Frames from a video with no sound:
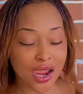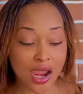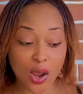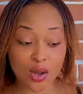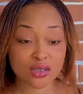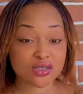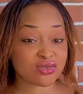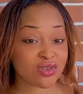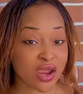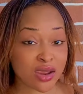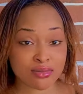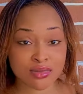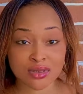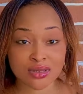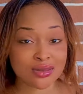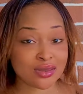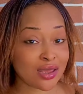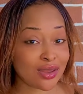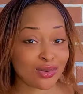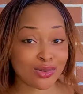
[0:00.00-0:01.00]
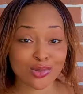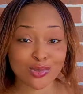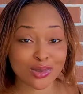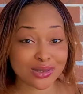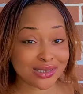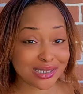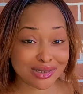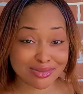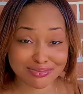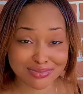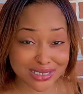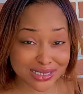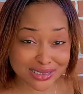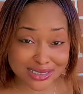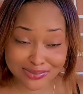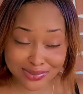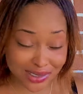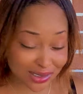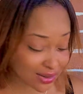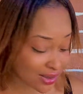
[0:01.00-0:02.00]
I was rhyming. I don't know what that means,
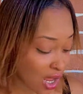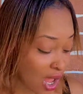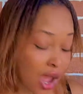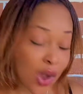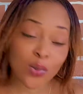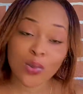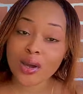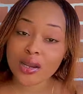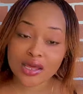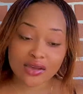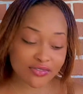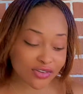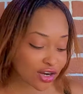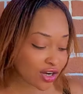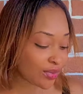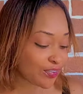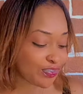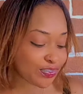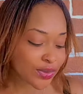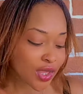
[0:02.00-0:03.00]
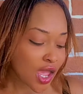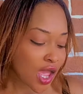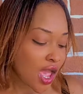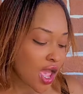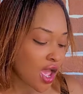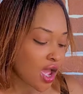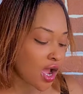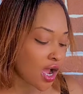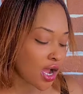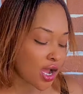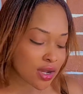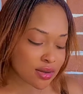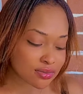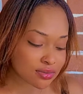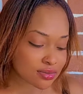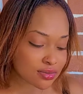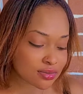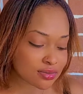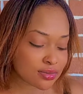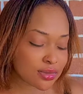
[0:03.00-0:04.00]
but whatever.
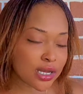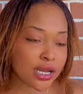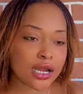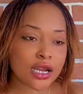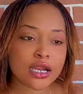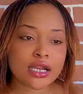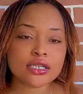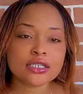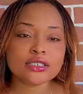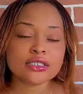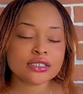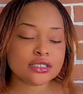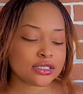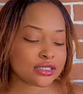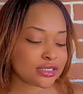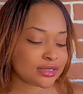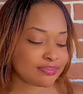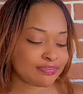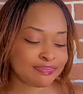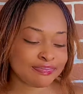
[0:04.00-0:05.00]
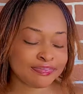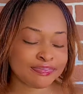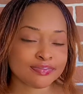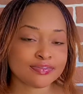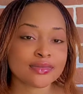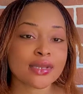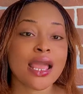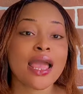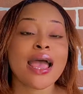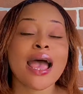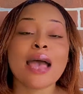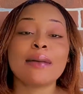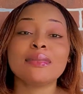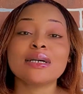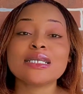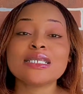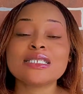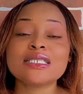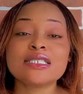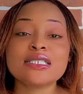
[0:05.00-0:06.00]
And I
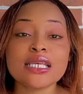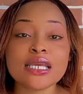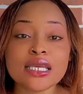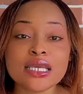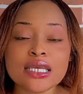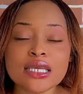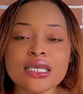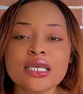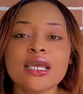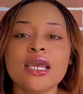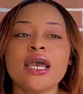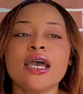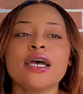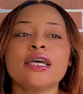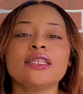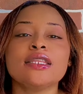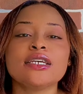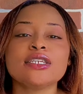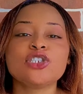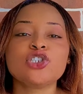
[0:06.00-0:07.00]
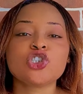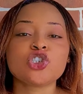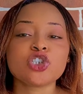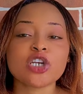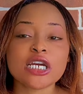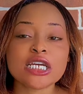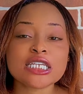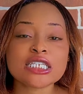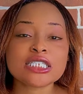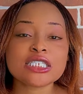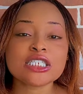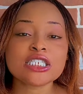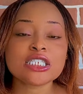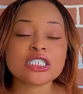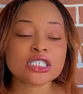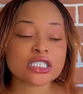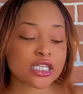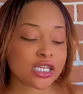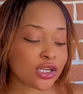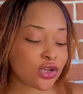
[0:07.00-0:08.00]
must say, the
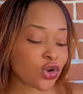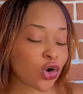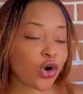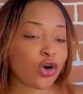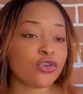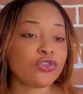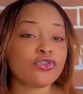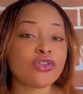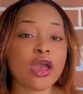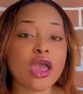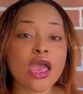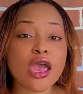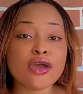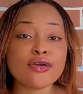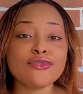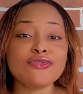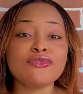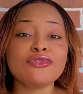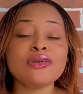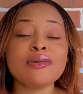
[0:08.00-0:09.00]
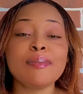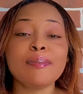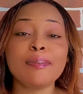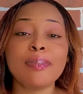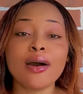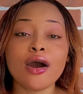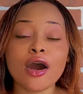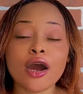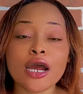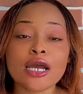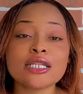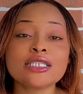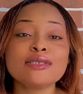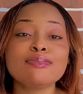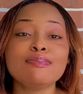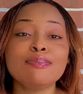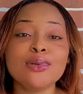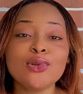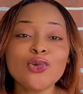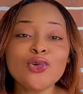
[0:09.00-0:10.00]
transitioning of every part
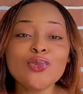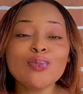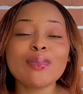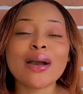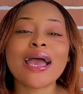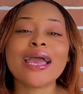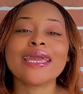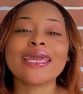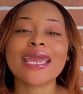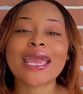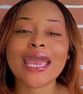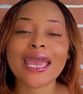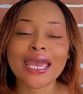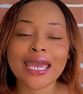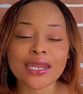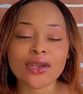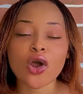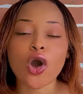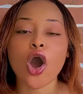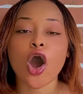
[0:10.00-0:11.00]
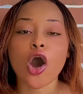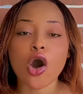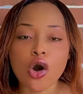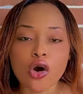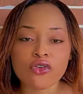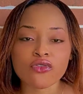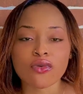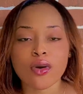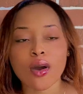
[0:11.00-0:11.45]
blew my head off.